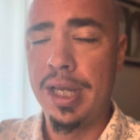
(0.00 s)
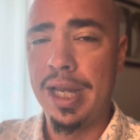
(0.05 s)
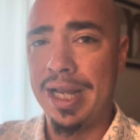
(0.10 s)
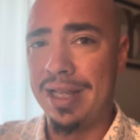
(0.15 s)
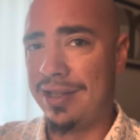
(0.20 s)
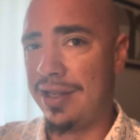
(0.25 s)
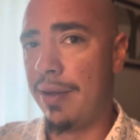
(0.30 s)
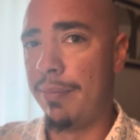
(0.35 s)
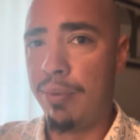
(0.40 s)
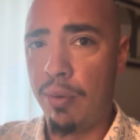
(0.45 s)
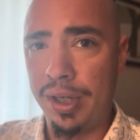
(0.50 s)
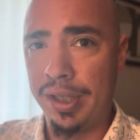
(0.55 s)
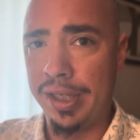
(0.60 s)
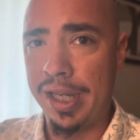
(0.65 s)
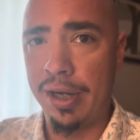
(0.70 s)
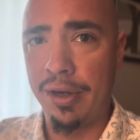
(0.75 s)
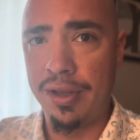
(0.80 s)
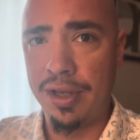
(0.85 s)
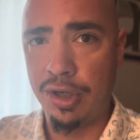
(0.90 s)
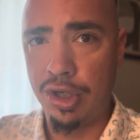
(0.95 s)
at some point
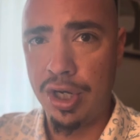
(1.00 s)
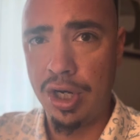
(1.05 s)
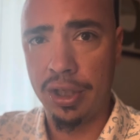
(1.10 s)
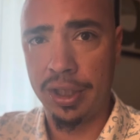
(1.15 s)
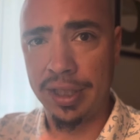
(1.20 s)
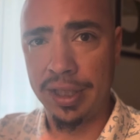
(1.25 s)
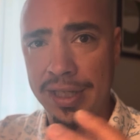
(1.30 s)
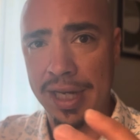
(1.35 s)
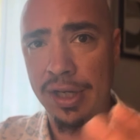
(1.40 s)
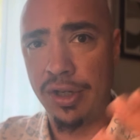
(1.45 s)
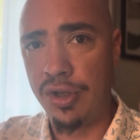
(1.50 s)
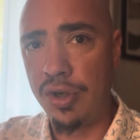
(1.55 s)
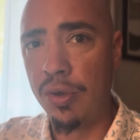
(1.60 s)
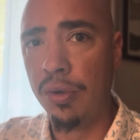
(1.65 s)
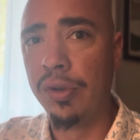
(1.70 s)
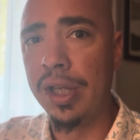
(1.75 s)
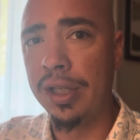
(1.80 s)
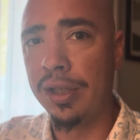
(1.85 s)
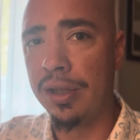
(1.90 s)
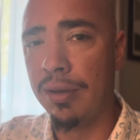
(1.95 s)
later this year, because I do
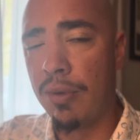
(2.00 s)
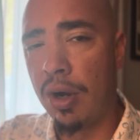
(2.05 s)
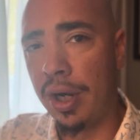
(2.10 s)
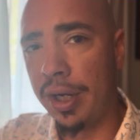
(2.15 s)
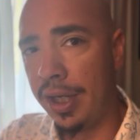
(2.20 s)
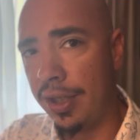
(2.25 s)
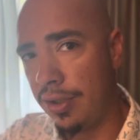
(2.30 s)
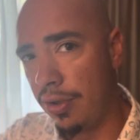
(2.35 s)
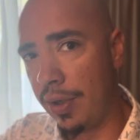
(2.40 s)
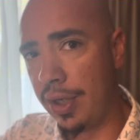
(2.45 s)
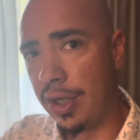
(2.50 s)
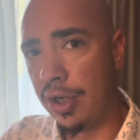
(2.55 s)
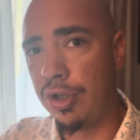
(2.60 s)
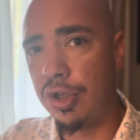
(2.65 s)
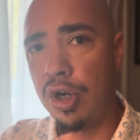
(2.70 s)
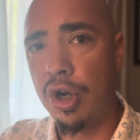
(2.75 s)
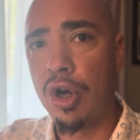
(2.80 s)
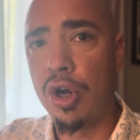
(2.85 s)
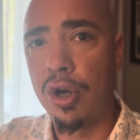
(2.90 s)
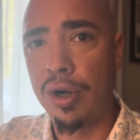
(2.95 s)
think the market's going to
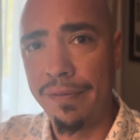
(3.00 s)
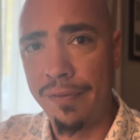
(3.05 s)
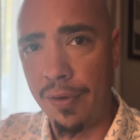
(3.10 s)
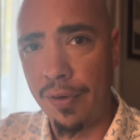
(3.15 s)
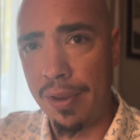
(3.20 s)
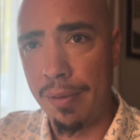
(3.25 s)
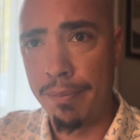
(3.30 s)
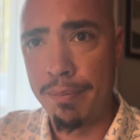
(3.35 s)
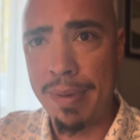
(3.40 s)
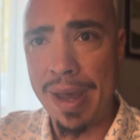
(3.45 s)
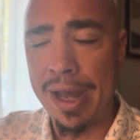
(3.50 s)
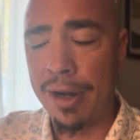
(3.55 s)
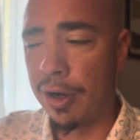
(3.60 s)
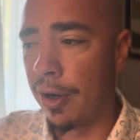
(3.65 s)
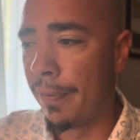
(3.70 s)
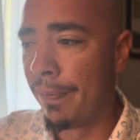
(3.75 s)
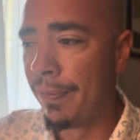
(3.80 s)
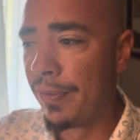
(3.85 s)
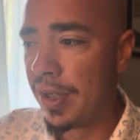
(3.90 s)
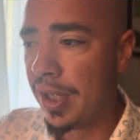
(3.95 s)
turn for the
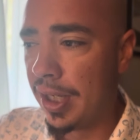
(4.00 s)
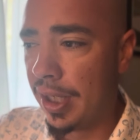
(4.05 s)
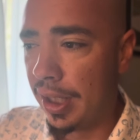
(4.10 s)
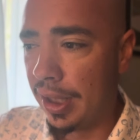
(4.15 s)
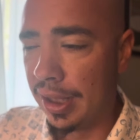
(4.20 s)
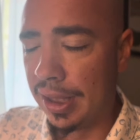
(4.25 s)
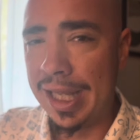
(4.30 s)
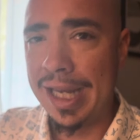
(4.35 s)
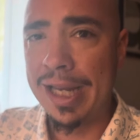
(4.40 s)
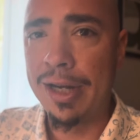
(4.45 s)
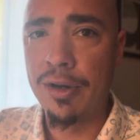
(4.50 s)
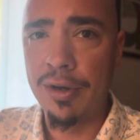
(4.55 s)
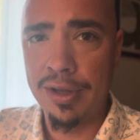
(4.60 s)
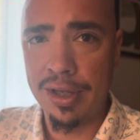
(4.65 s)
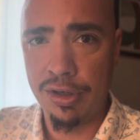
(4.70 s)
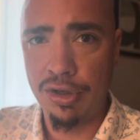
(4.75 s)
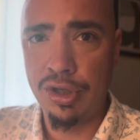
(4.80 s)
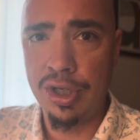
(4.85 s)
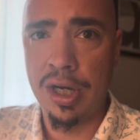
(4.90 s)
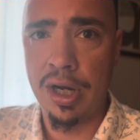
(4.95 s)
better later
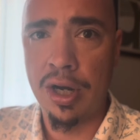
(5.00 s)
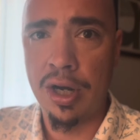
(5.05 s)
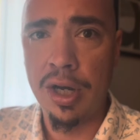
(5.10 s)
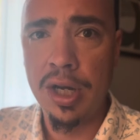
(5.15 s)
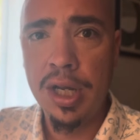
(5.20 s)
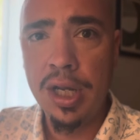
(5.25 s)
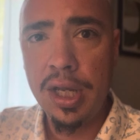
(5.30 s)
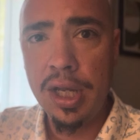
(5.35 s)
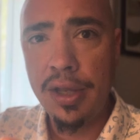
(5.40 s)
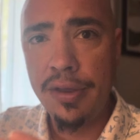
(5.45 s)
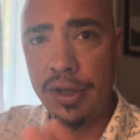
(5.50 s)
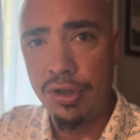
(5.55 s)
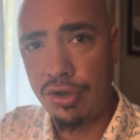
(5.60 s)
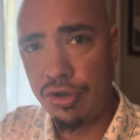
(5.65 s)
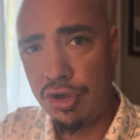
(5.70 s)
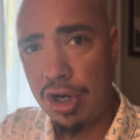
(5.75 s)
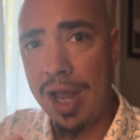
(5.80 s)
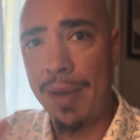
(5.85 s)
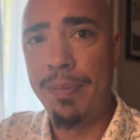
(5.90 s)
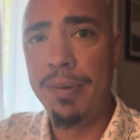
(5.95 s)
this year. This
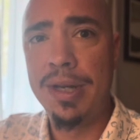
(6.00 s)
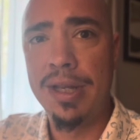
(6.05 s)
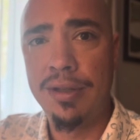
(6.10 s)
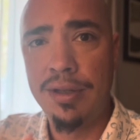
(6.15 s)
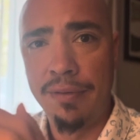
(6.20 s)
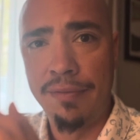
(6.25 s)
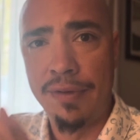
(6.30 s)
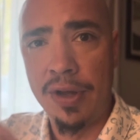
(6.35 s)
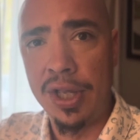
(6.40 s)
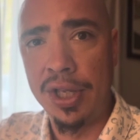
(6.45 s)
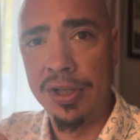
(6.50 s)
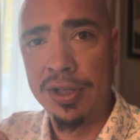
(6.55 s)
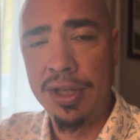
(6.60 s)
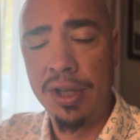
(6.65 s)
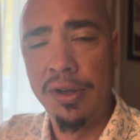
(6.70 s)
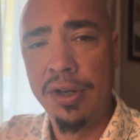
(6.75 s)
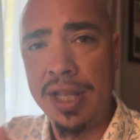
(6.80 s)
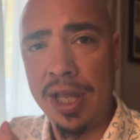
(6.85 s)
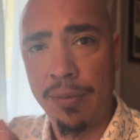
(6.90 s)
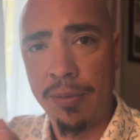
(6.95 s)
choppiness and
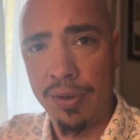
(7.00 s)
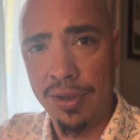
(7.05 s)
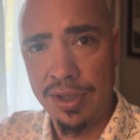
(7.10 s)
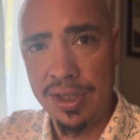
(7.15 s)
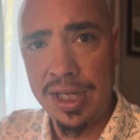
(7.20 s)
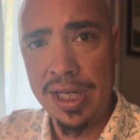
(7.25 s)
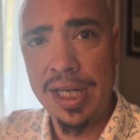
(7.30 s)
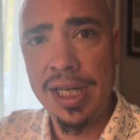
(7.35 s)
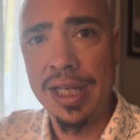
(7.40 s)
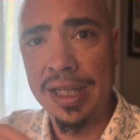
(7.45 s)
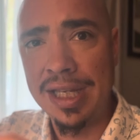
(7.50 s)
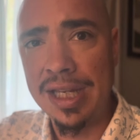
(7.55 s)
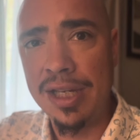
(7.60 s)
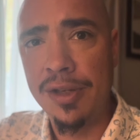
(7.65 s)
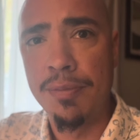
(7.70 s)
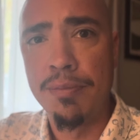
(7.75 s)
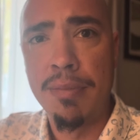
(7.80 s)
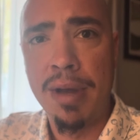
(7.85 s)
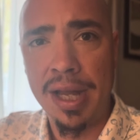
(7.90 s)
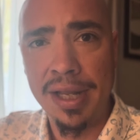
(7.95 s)
volatility that we're seeing in
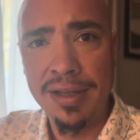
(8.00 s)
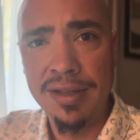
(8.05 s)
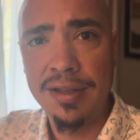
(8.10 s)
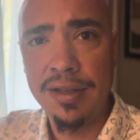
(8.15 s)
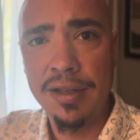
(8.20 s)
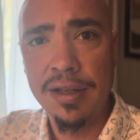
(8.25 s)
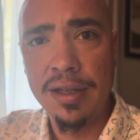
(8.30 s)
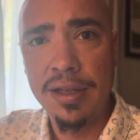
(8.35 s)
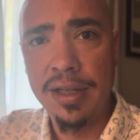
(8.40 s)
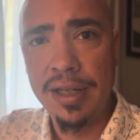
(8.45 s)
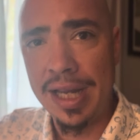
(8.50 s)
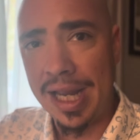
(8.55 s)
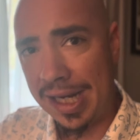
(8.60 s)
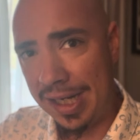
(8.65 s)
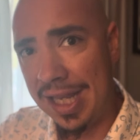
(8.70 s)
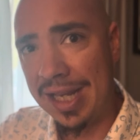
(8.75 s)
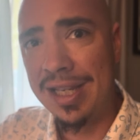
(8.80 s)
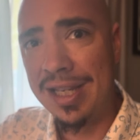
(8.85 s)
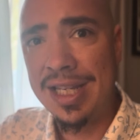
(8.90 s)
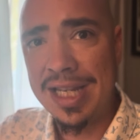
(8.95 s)
these months
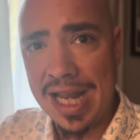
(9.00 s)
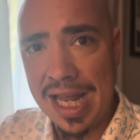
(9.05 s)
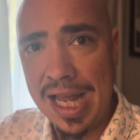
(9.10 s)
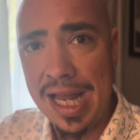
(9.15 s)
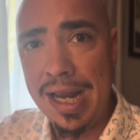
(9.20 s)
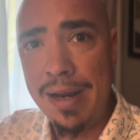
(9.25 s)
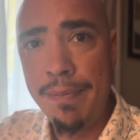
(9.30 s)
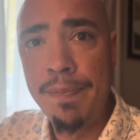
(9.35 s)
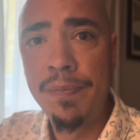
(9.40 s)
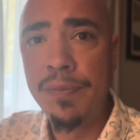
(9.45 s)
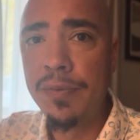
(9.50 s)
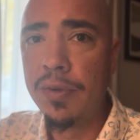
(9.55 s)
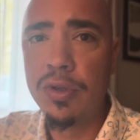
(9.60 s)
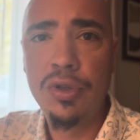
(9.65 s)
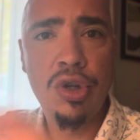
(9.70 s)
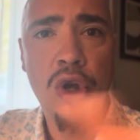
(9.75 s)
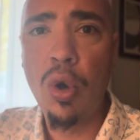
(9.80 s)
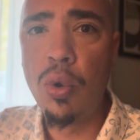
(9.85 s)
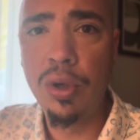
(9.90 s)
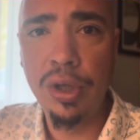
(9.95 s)
at this time,
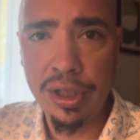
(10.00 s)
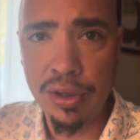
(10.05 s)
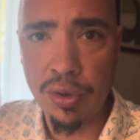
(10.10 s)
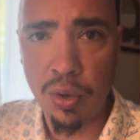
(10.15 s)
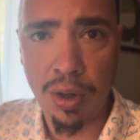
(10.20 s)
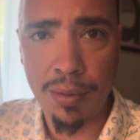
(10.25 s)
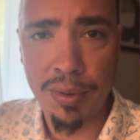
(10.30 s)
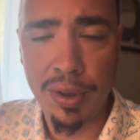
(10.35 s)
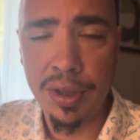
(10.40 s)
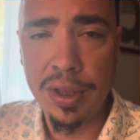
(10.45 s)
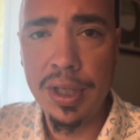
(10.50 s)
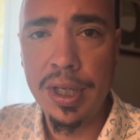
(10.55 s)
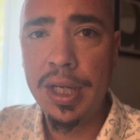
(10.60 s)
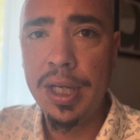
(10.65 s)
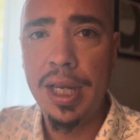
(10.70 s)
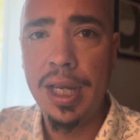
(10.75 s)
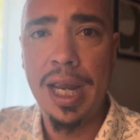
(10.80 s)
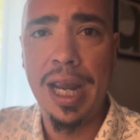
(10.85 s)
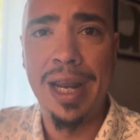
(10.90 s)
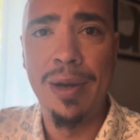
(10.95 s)
totally normal.
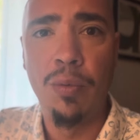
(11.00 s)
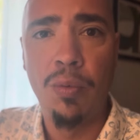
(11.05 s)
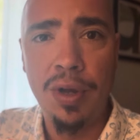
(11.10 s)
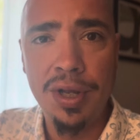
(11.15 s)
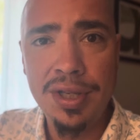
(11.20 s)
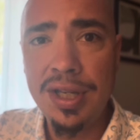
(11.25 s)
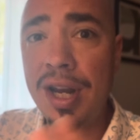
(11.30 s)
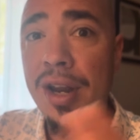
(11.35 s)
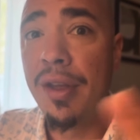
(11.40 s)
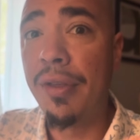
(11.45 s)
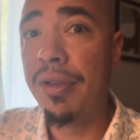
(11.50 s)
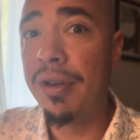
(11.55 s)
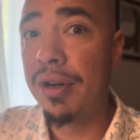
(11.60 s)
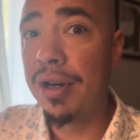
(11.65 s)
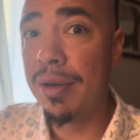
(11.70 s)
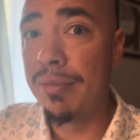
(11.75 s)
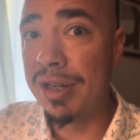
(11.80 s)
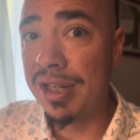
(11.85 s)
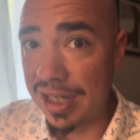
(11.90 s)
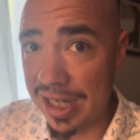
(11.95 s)
And once an
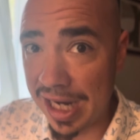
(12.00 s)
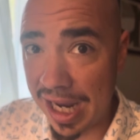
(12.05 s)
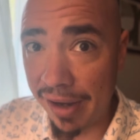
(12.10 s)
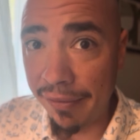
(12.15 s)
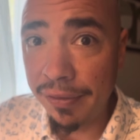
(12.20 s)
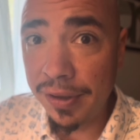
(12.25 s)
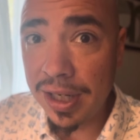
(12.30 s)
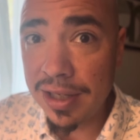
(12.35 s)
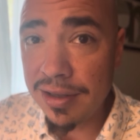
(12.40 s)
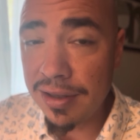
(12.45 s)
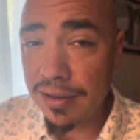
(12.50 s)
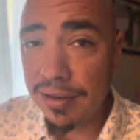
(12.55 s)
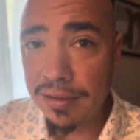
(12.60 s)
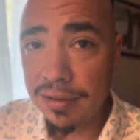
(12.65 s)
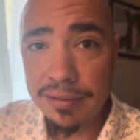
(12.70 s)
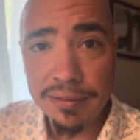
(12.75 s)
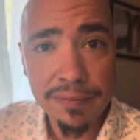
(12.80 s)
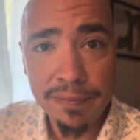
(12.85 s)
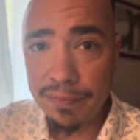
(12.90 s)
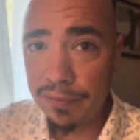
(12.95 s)
Ethereum ETF gets
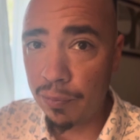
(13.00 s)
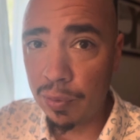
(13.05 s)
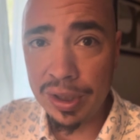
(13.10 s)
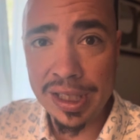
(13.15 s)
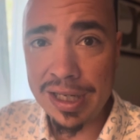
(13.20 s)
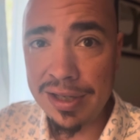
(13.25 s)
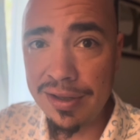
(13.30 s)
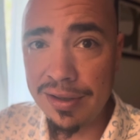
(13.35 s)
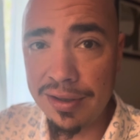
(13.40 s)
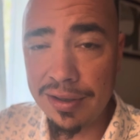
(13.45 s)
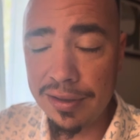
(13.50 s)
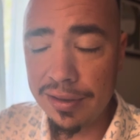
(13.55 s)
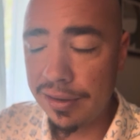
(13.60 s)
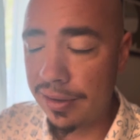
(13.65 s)
released,